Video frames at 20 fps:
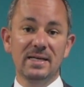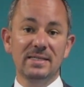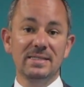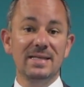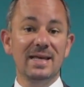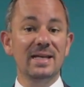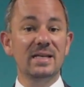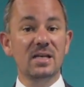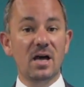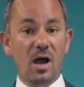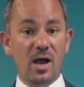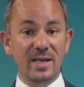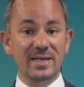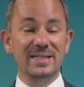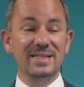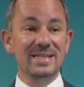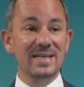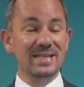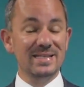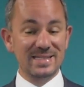Year 9
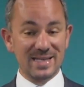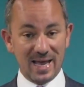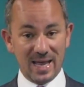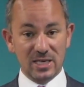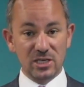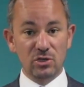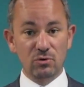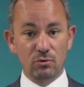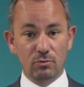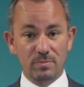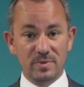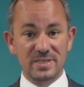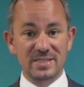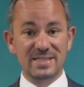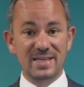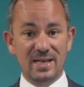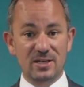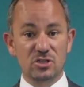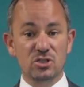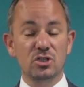and Year 10, you would be
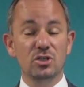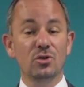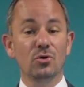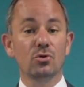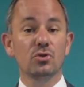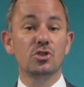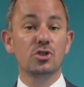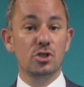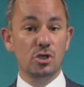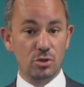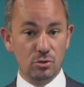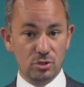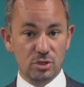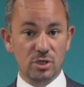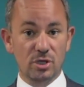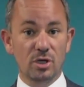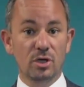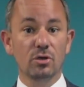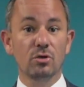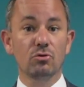sent to your
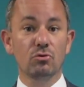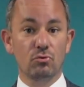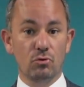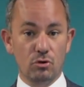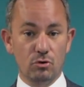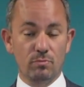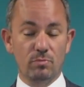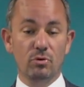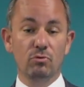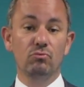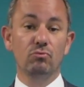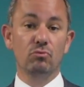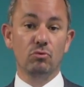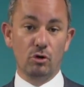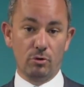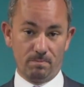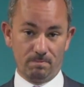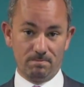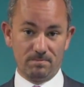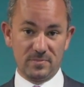tutor group
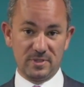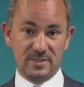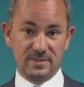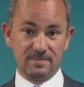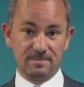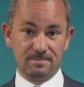rooms.